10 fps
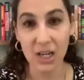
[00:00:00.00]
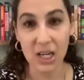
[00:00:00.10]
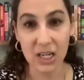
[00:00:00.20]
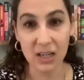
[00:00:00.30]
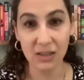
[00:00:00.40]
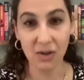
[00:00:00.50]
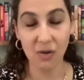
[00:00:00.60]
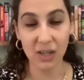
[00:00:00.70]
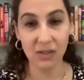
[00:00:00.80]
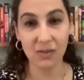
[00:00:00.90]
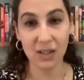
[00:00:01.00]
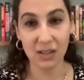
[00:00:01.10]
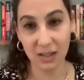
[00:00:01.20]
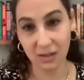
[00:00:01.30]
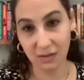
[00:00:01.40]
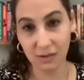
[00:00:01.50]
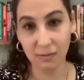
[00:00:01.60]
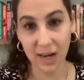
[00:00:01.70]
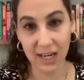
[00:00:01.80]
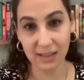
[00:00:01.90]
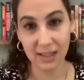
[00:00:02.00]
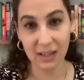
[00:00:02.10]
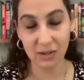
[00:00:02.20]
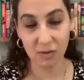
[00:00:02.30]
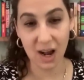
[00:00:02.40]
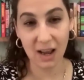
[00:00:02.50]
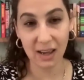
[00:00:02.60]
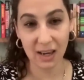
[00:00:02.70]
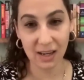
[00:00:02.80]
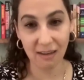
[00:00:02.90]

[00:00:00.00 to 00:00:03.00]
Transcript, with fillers: he is going to continue to race and try and